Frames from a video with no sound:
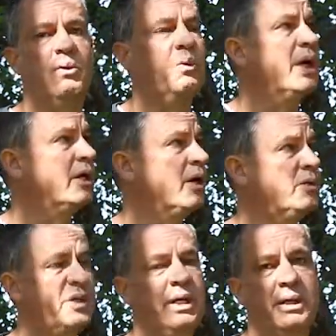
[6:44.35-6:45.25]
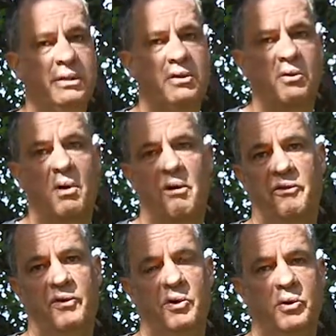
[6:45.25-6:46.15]
what goes into our
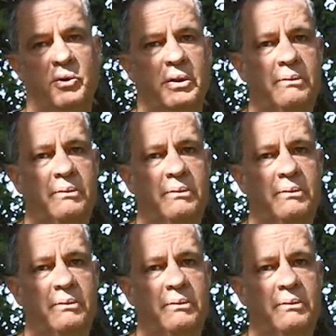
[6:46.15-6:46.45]
food.